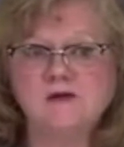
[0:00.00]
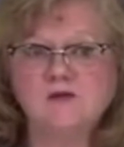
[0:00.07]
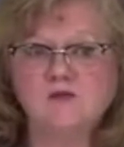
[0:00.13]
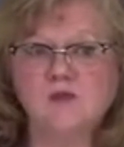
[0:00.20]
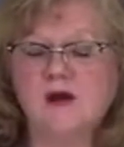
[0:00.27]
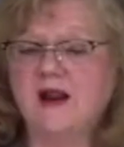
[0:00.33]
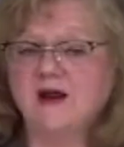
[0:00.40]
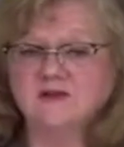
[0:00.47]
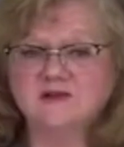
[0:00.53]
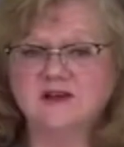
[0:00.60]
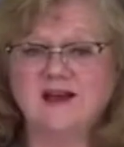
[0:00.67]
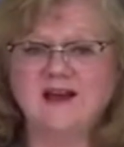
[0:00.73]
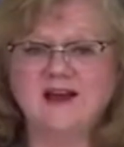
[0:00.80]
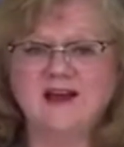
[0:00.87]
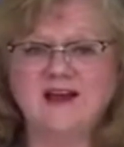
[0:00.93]
what else?
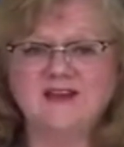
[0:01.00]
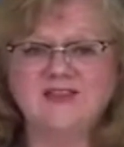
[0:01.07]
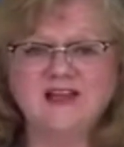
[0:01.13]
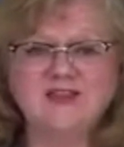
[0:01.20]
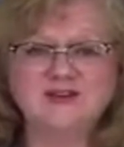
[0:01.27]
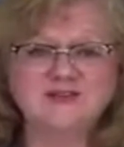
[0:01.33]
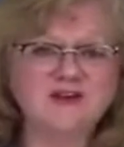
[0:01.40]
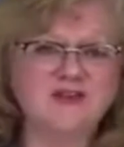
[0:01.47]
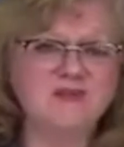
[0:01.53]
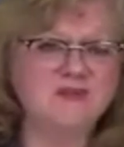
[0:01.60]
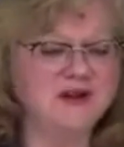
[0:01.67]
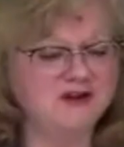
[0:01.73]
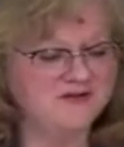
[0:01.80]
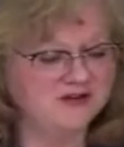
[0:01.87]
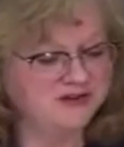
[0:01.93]
I think there's other
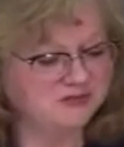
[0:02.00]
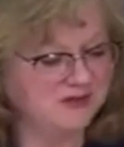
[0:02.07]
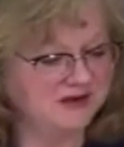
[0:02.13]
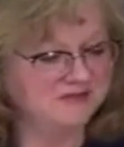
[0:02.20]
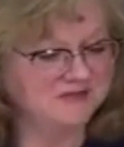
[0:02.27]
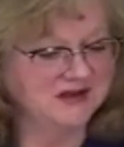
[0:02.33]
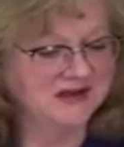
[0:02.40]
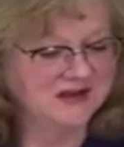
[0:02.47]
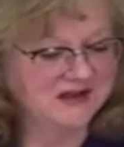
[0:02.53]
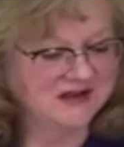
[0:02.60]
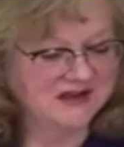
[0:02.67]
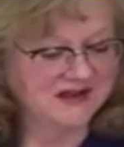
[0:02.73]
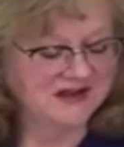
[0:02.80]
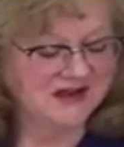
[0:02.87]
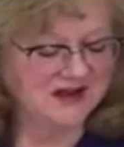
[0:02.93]
benefits, but
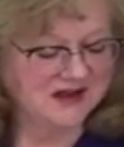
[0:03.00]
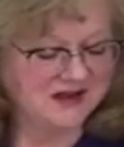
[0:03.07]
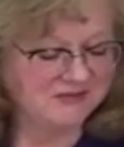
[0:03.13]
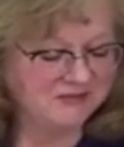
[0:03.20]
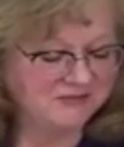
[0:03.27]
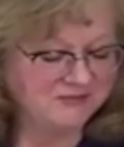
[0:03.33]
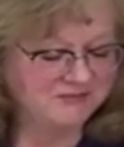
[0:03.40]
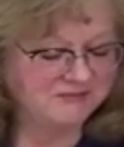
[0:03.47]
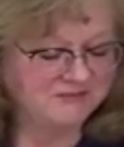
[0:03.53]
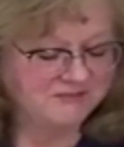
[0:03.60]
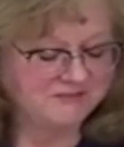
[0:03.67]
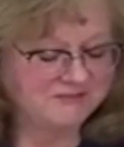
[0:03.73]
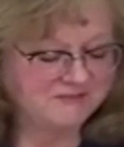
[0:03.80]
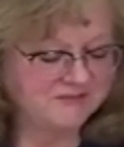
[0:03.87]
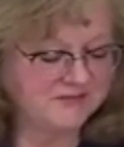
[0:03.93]
I'm
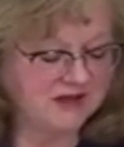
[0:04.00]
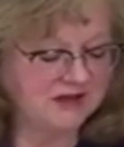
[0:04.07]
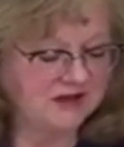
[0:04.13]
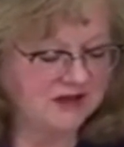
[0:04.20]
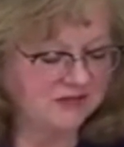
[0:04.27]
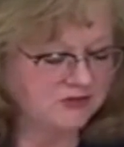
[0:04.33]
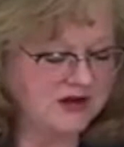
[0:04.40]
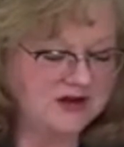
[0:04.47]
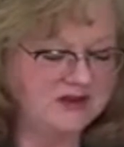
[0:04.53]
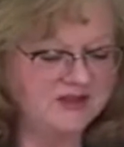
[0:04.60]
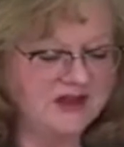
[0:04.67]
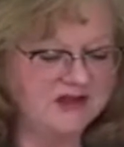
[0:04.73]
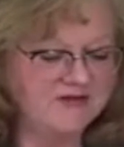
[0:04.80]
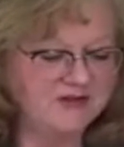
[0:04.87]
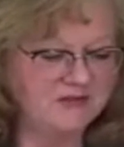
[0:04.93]
trying to
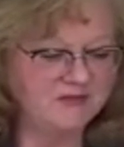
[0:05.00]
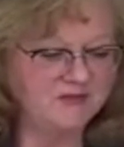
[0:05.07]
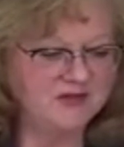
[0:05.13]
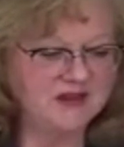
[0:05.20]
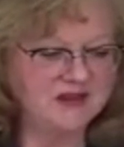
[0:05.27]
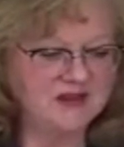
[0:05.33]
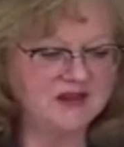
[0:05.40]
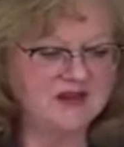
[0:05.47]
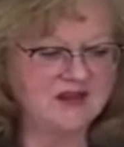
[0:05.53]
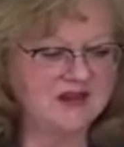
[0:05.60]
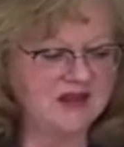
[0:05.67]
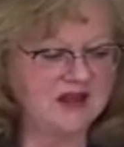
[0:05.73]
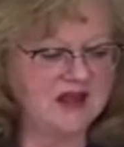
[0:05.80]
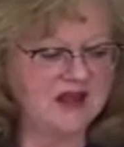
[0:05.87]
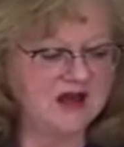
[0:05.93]
think of them.
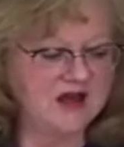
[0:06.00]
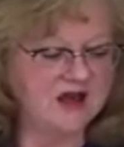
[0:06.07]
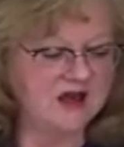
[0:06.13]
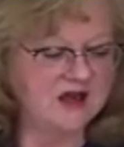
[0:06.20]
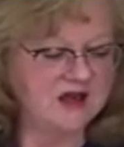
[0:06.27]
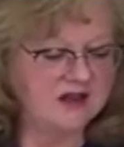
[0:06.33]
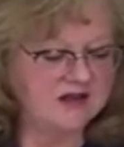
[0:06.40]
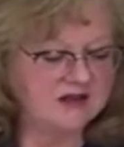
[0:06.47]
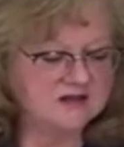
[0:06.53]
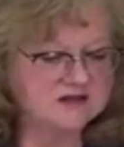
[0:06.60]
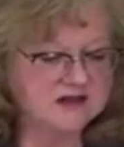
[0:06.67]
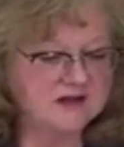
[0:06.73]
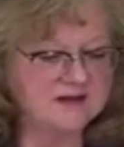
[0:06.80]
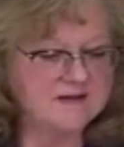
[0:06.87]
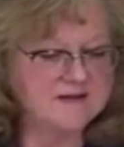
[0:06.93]
Let's
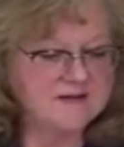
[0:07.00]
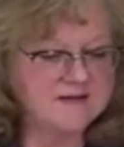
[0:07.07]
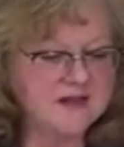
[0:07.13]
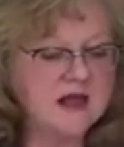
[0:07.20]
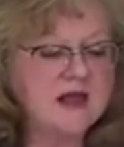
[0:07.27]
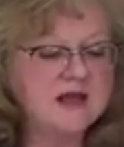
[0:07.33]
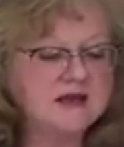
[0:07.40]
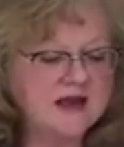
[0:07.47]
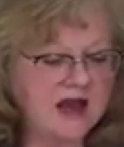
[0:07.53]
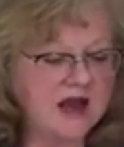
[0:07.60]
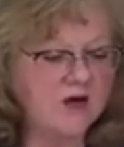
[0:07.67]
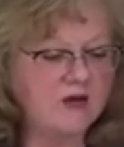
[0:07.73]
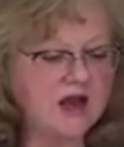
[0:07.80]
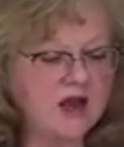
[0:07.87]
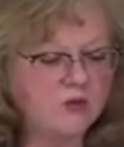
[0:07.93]
see.
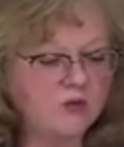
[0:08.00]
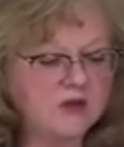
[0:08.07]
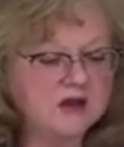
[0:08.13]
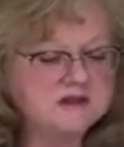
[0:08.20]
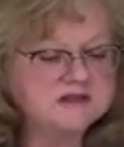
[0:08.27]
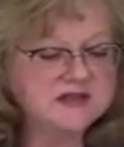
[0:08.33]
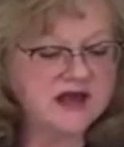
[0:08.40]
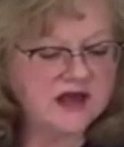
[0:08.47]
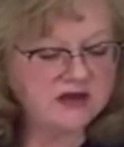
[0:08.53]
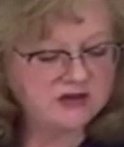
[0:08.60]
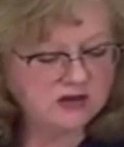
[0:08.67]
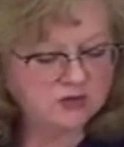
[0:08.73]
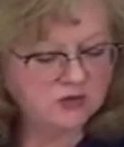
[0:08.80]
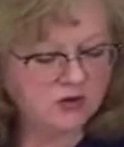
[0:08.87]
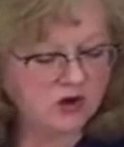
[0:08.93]
Now, I will tell
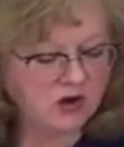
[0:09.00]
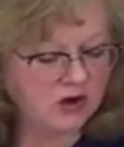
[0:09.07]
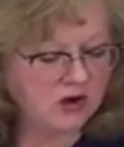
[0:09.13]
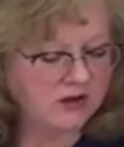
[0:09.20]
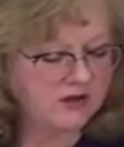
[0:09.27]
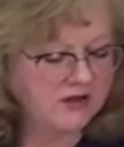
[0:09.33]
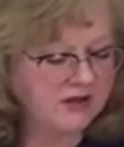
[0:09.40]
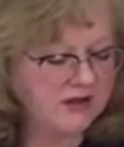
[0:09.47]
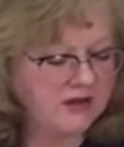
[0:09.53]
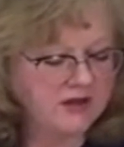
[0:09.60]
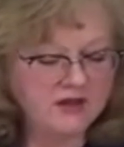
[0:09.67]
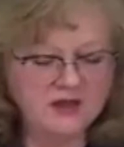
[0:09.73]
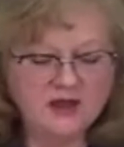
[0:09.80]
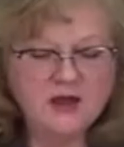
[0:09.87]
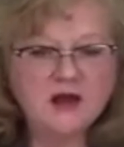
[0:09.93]
you all
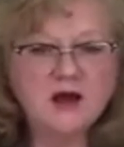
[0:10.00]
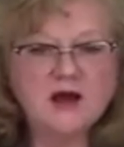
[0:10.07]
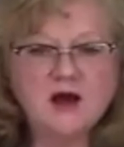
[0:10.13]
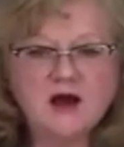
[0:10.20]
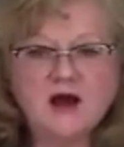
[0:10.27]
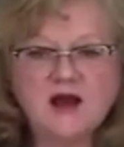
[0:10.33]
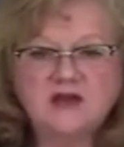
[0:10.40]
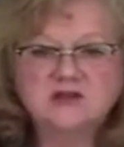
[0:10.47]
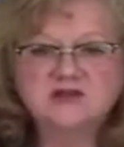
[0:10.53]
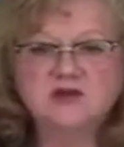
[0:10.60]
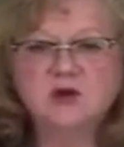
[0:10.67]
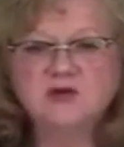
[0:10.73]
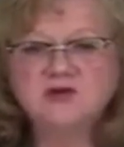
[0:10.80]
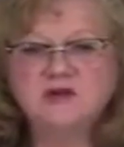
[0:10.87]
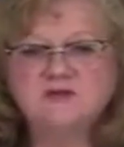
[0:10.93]
I
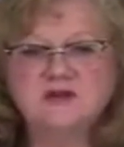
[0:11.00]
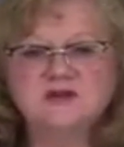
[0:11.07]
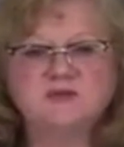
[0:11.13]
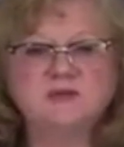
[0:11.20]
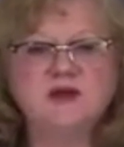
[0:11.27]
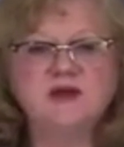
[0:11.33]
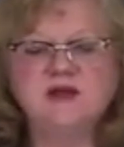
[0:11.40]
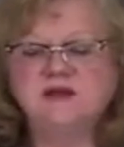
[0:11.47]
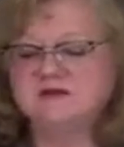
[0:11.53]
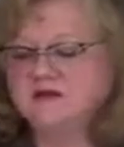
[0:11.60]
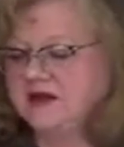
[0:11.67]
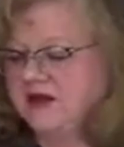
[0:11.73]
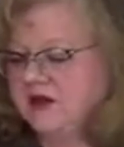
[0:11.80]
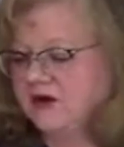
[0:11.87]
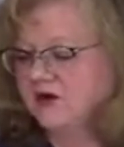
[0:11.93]
showed you this piece
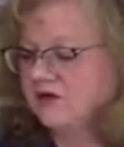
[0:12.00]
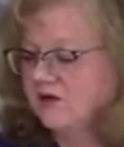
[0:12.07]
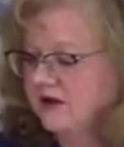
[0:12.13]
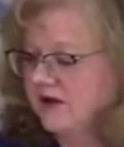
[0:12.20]
here